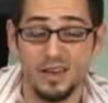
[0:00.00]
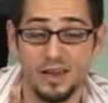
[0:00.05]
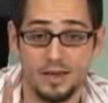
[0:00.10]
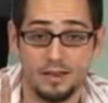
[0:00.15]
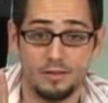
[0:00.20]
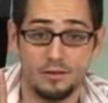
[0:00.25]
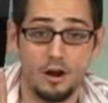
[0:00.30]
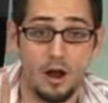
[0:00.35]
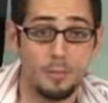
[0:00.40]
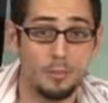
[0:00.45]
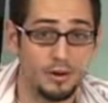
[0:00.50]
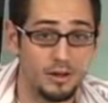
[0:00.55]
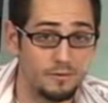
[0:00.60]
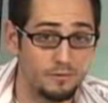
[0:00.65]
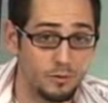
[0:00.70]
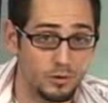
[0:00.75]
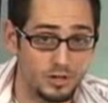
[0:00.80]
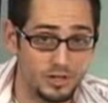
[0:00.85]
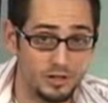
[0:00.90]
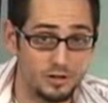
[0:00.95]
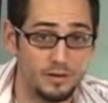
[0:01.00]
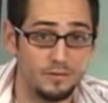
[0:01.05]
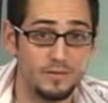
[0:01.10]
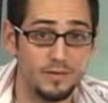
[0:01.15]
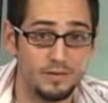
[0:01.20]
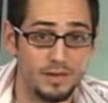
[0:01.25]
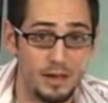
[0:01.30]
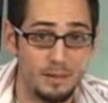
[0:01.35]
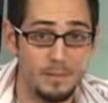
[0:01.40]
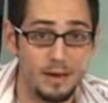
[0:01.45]
And they're operating at
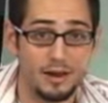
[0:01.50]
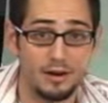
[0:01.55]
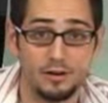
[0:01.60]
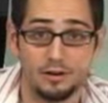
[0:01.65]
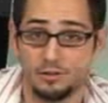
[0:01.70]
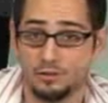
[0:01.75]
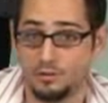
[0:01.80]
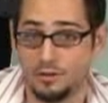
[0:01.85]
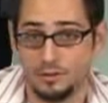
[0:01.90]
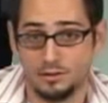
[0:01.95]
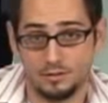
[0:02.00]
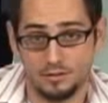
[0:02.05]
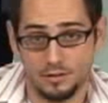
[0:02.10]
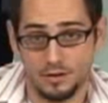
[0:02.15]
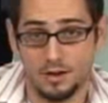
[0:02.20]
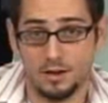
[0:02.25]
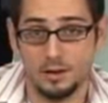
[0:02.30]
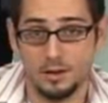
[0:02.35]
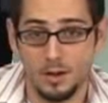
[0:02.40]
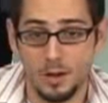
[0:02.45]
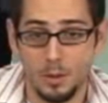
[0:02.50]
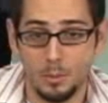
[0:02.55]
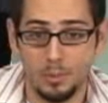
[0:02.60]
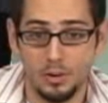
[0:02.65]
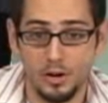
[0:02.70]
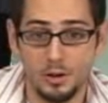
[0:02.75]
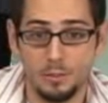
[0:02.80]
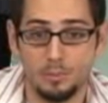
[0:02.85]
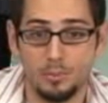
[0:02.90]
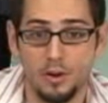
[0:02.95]
1458 megahertz. That's
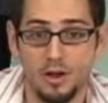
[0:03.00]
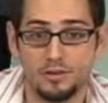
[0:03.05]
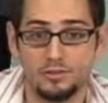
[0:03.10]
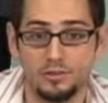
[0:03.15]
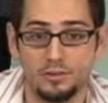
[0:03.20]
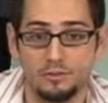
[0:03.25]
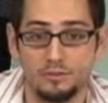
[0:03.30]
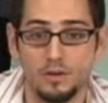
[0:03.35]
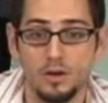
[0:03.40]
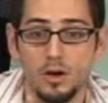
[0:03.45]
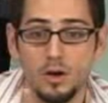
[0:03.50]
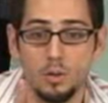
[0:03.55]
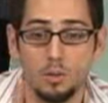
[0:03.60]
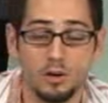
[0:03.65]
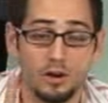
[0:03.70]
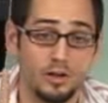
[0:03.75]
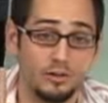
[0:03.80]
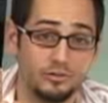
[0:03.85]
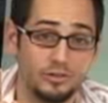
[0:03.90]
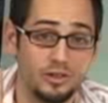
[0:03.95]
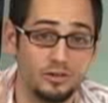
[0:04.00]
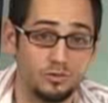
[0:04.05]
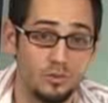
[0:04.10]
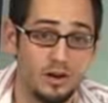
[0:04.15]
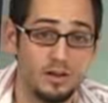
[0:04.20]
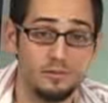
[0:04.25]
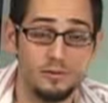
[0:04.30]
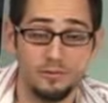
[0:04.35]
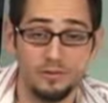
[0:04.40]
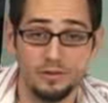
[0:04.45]
pretty impressive. What else? It's
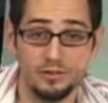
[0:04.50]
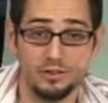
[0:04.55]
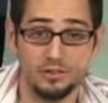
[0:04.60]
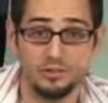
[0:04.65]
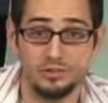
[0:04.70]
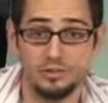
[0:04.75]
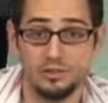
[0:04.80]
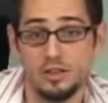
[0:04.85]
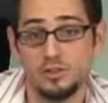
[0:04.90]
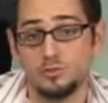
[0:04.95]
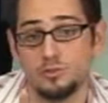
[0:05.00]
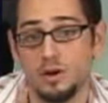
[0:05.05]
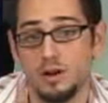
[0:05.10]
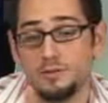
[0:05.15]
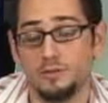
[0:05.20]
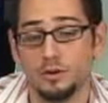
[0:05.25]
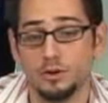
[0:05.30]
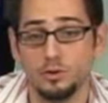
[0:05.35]
ready for physics. It's ready for